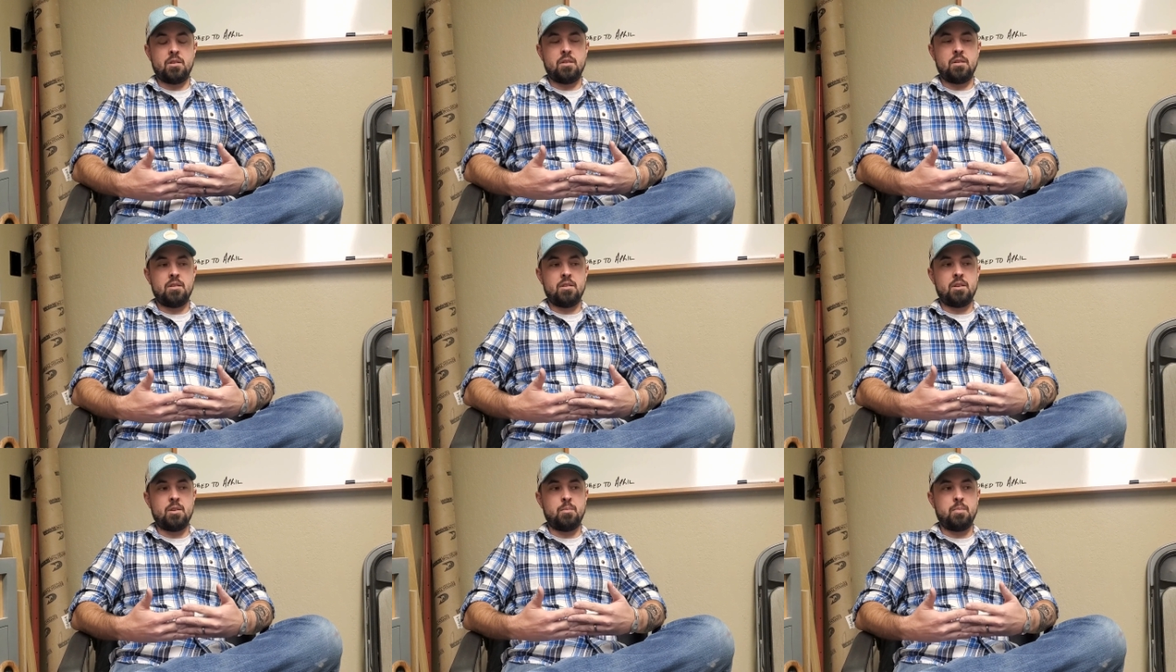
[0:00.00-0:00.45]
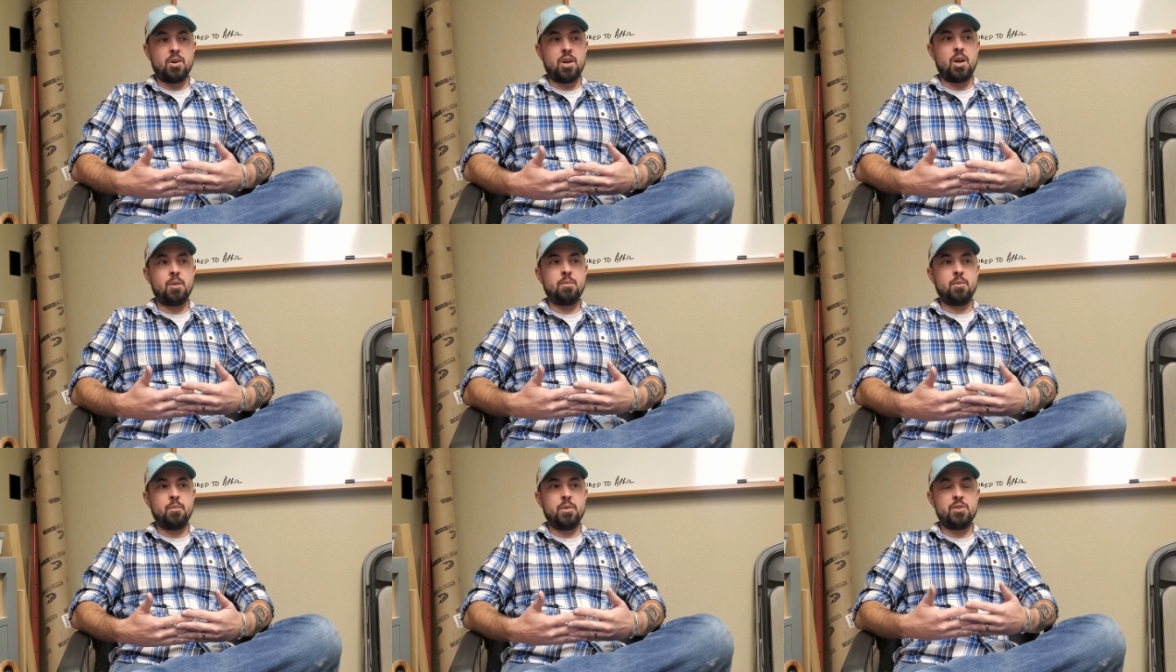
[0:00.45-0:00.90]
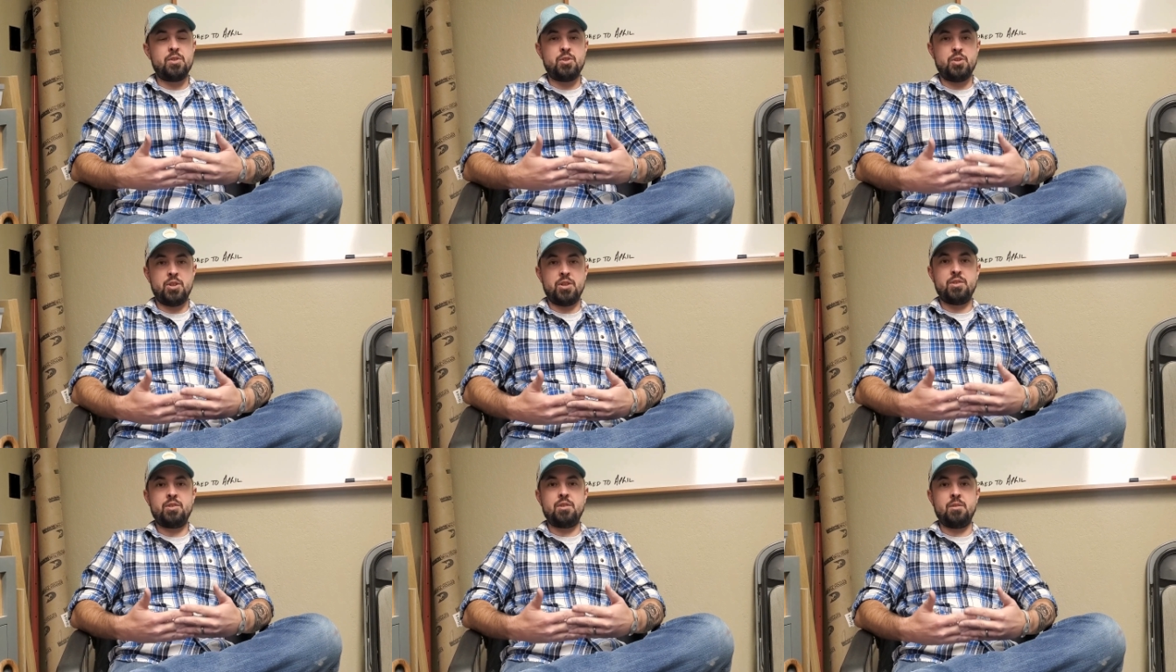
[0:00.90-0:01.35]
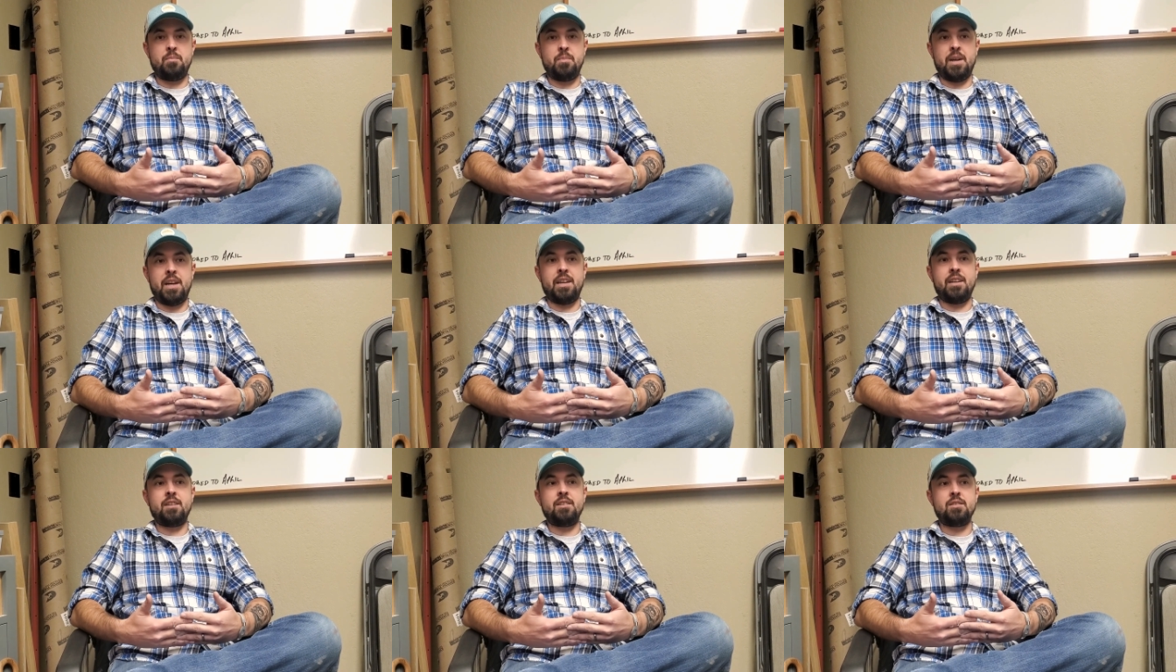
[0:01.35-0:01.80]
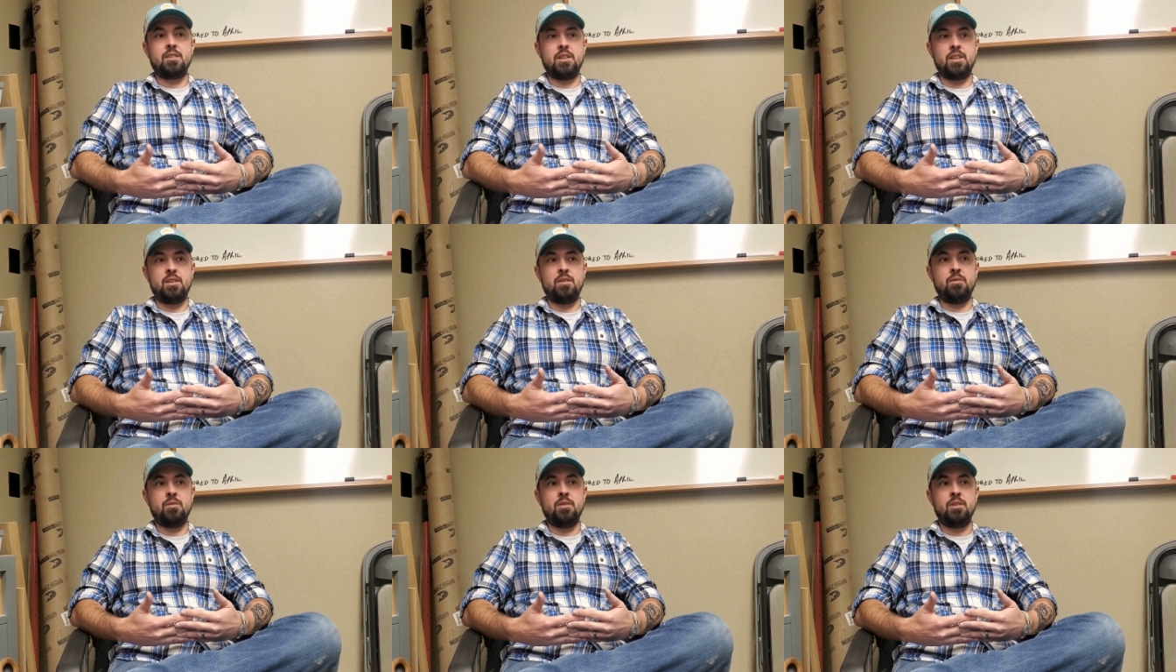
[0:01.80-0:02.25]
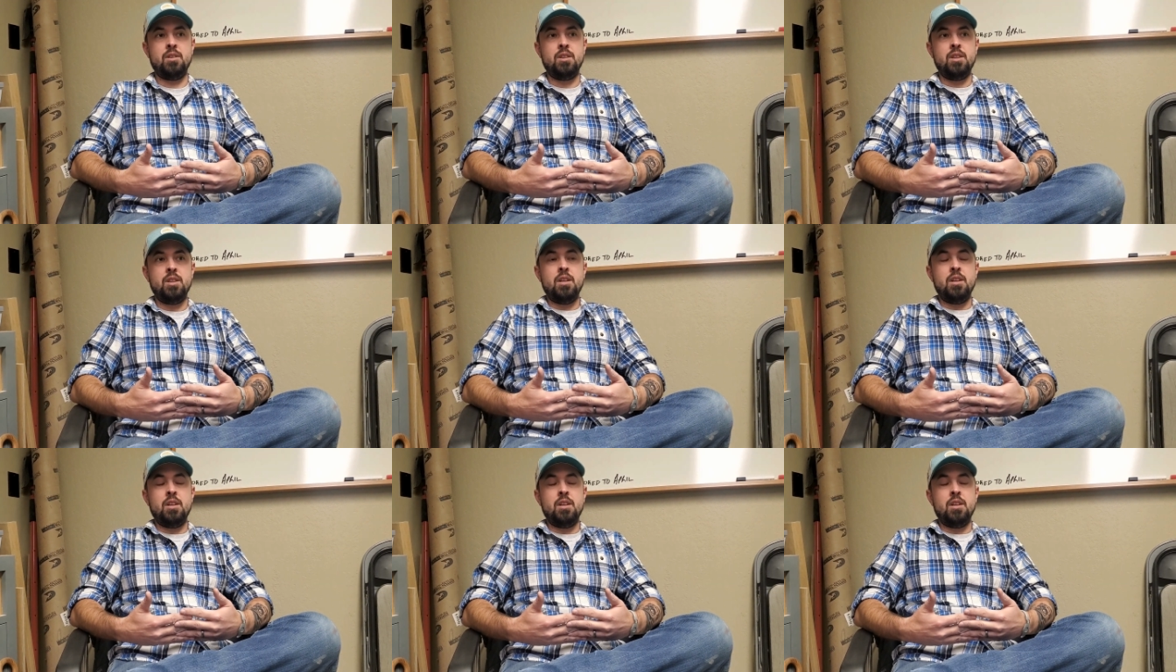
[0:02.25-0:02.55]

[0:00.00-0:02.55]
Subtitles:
The problem with just the bank loan